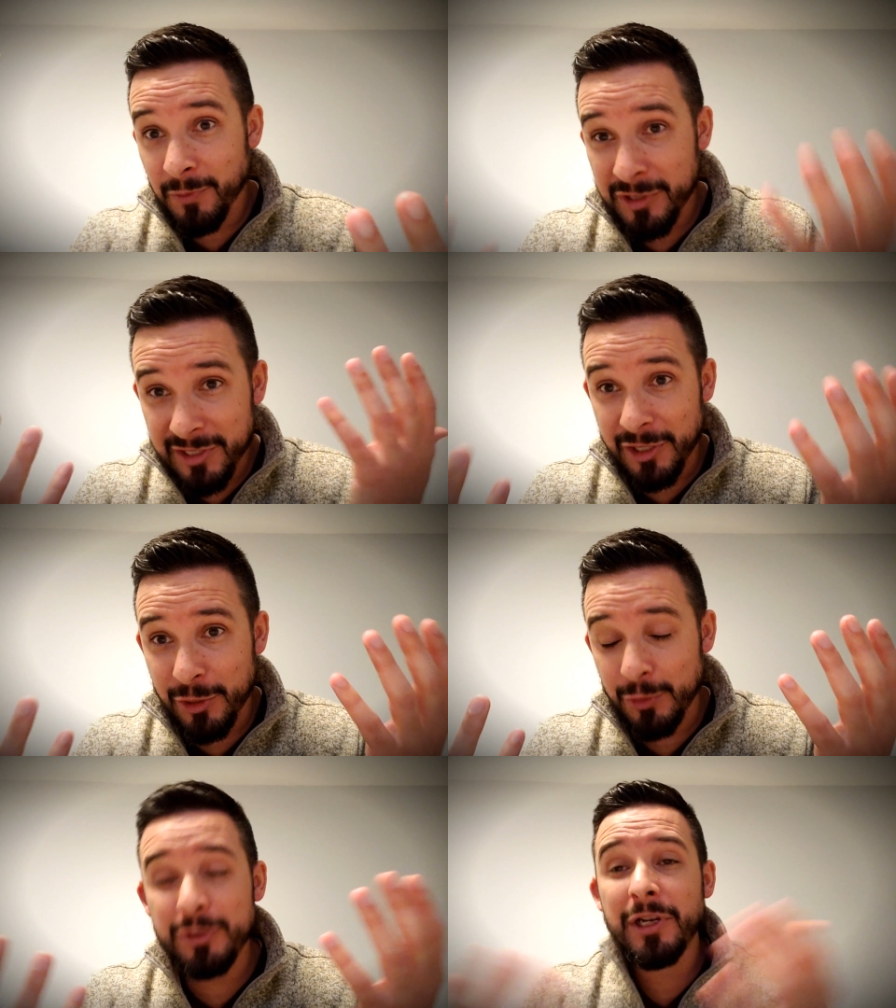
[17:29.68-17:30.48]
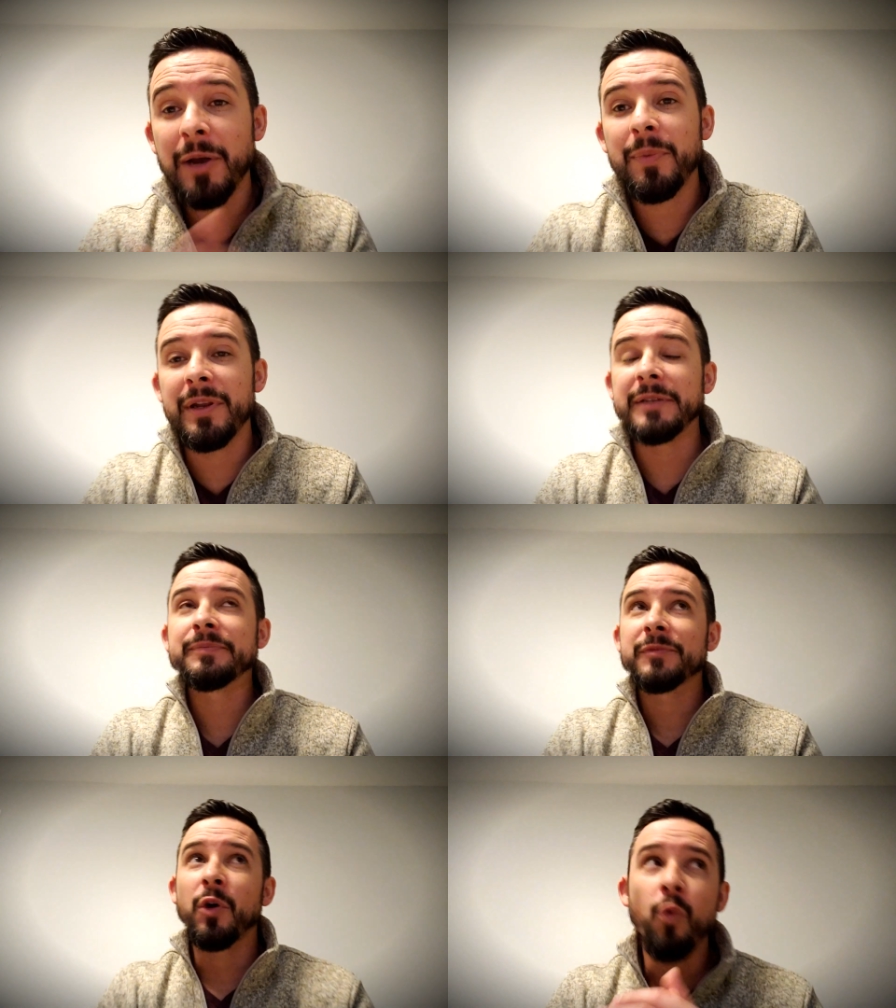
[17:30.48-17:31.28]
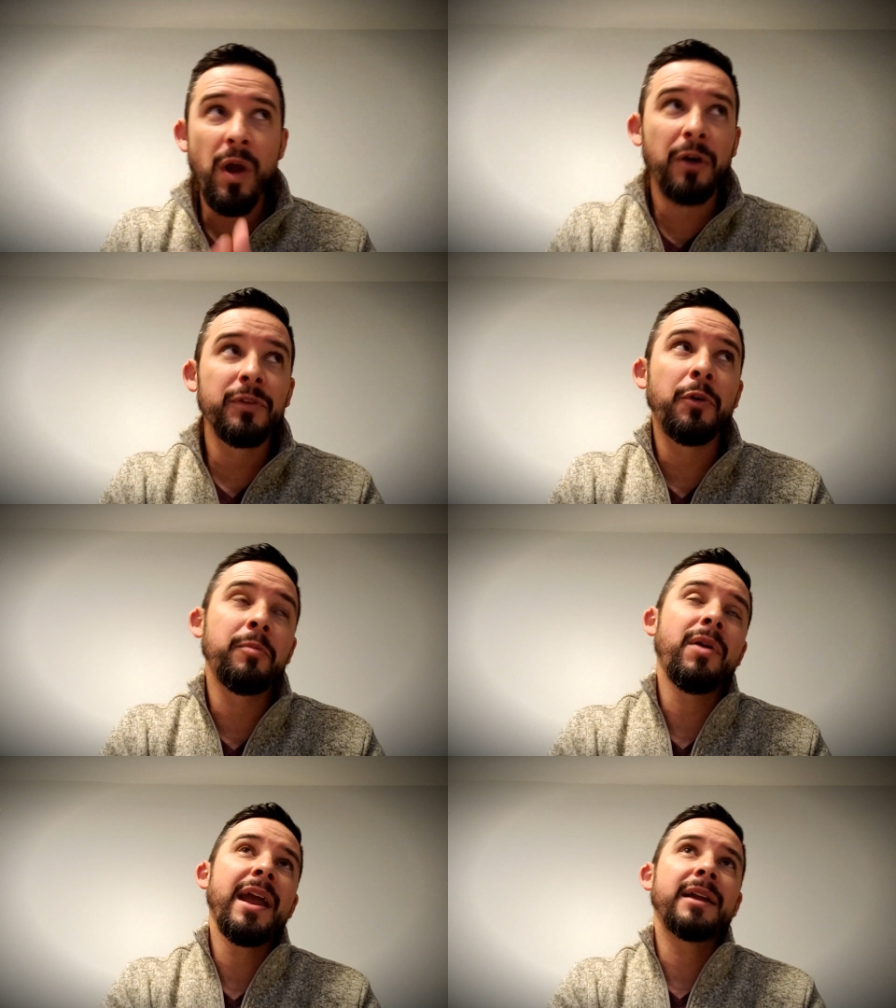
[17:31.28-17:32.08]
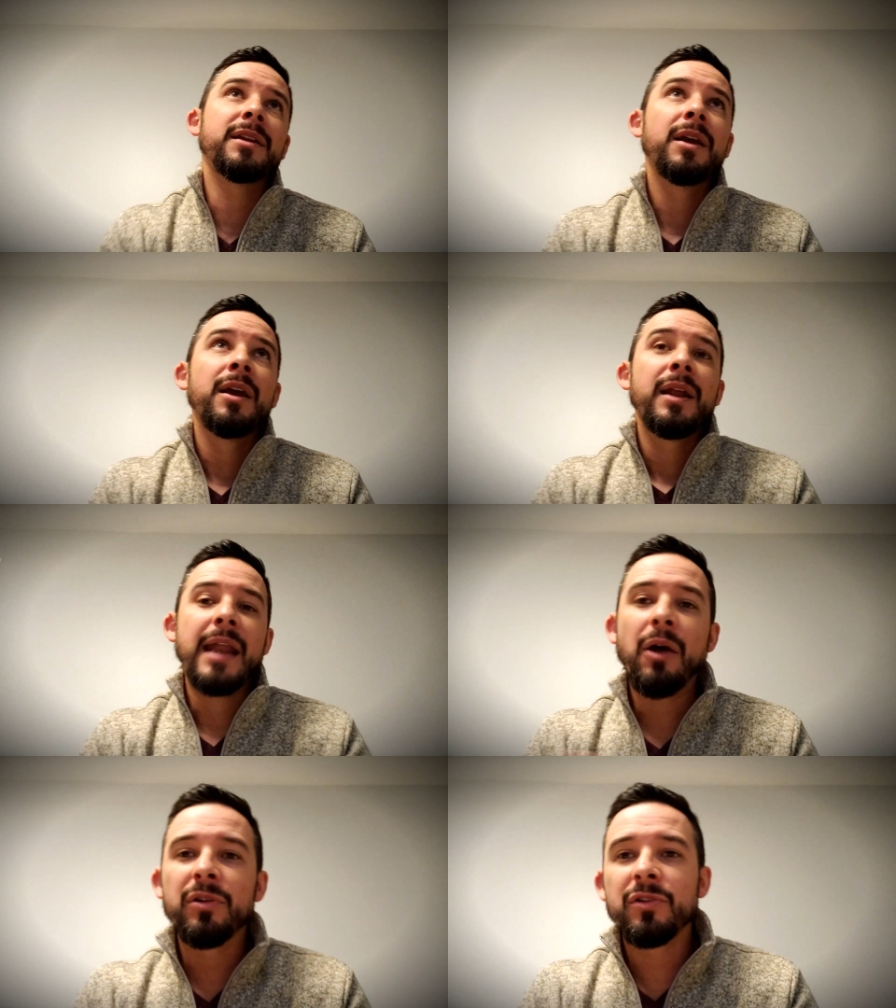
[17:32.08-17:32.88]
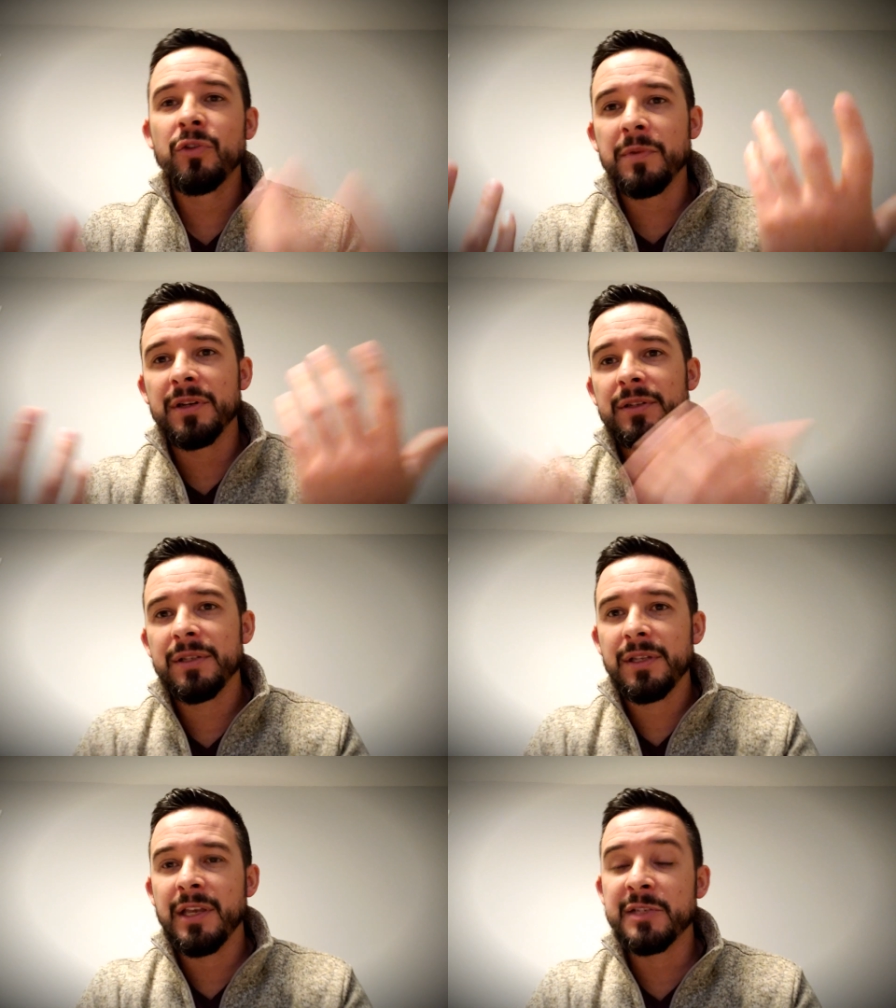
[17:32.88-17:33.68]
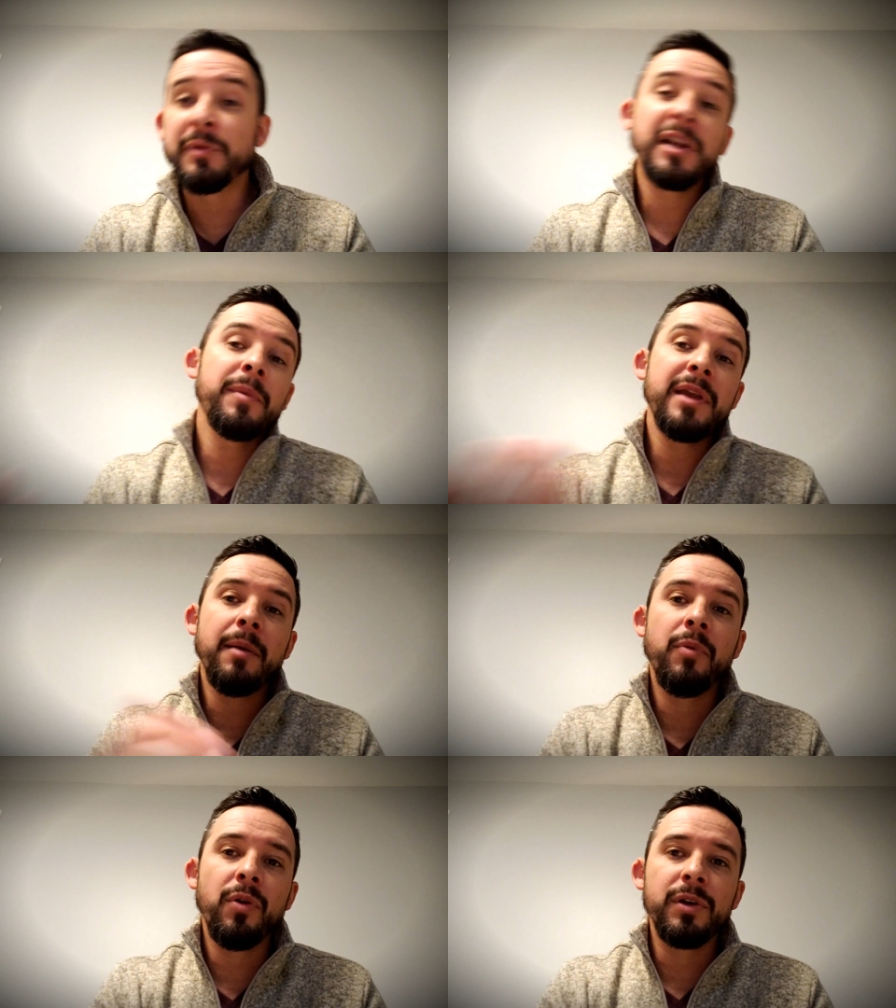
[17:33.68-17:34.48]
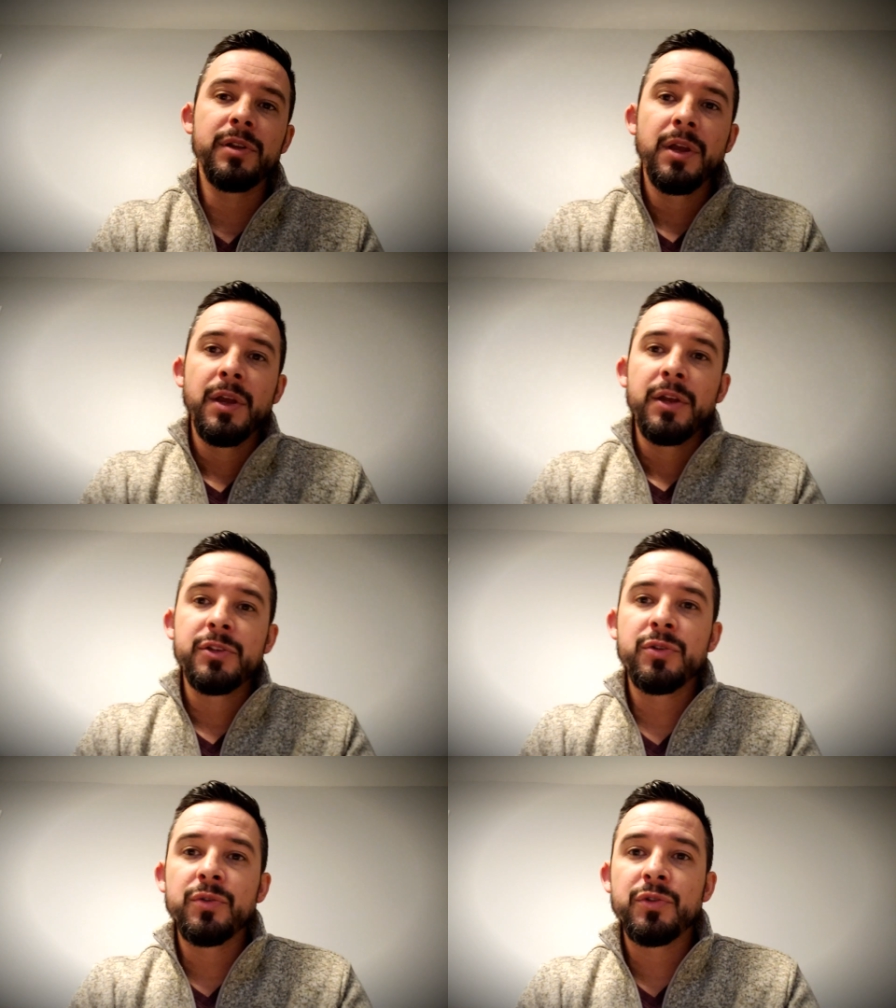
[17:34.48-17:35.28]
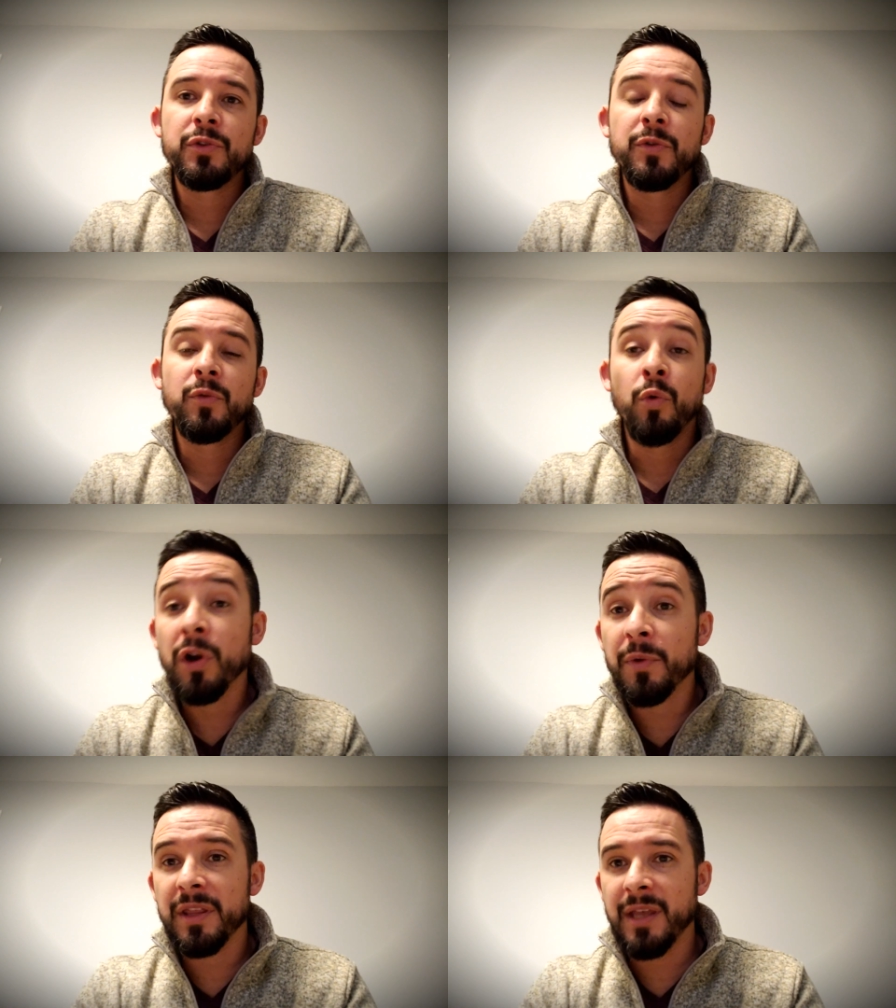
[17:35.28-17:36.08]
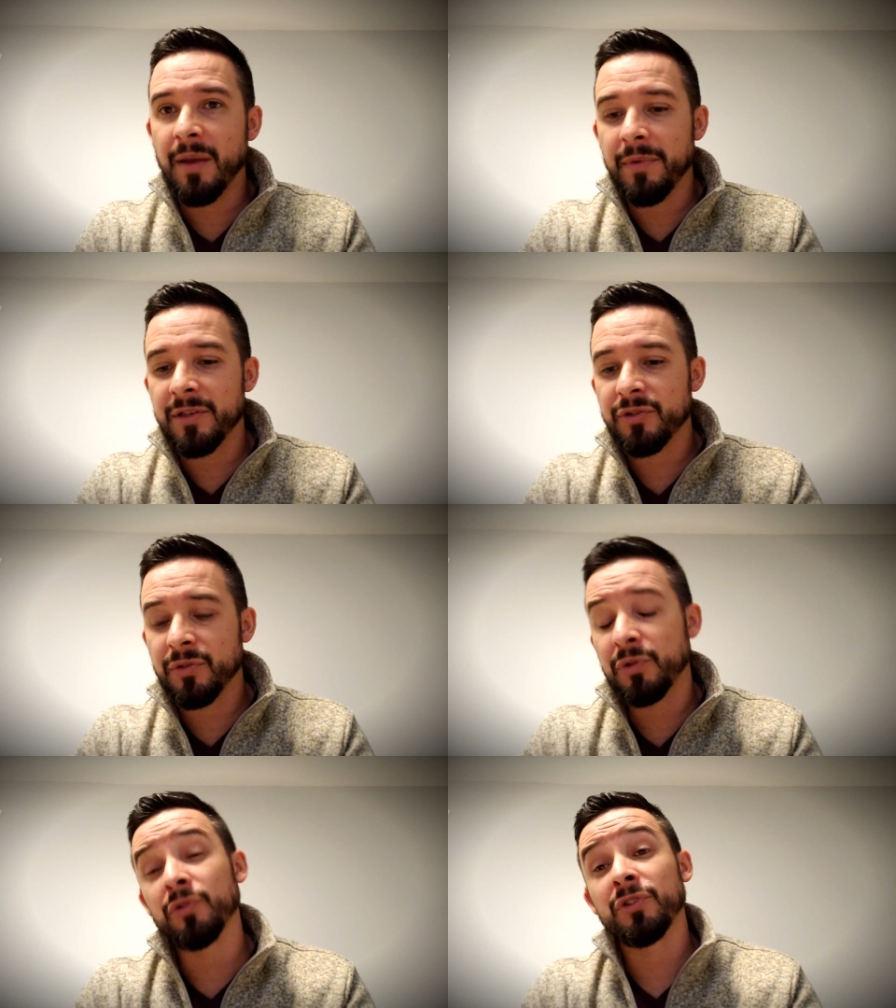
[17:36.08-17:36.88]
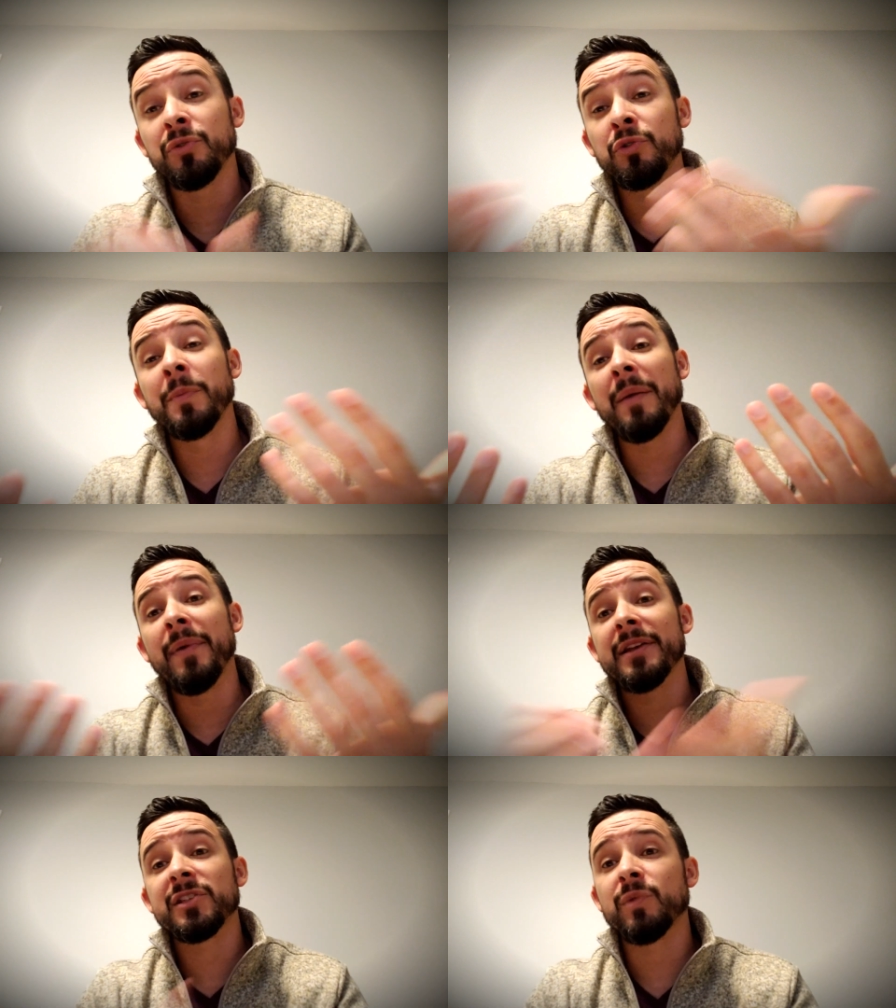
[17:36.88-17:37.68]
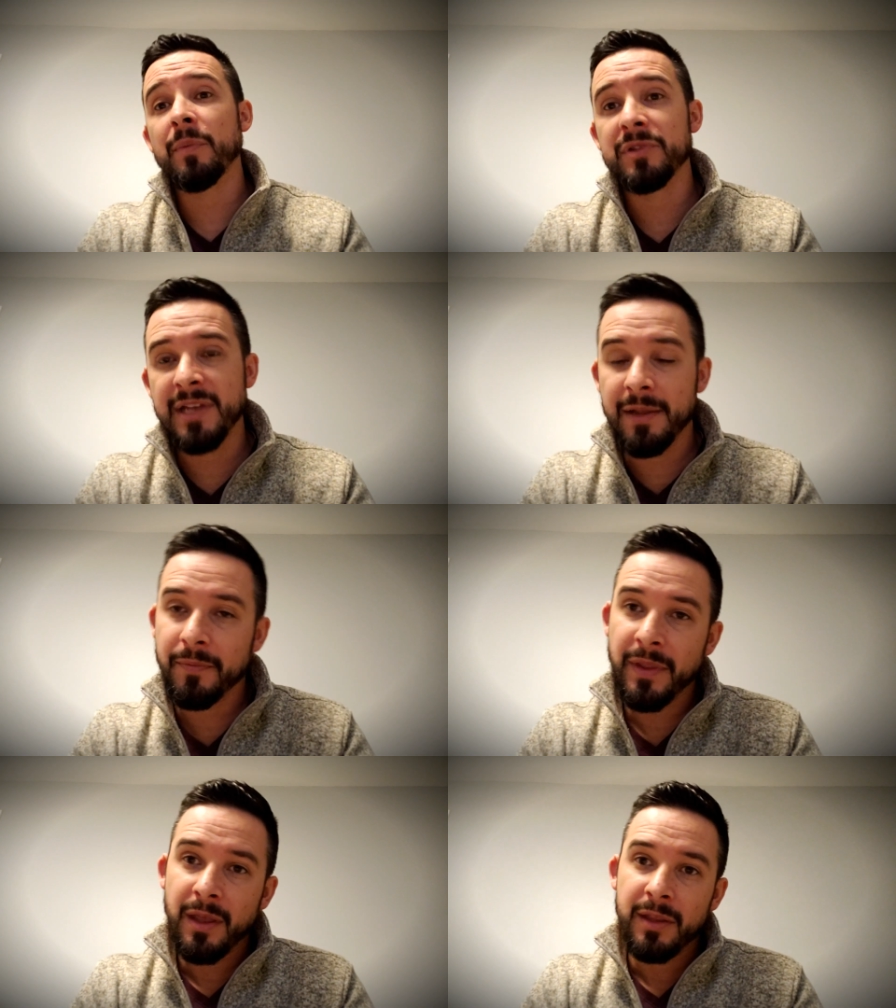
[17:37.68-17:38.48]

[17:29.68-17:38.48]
which is a huge company, a well-known brand, now Okuma is bringing me on board to work with them and to do my best to represent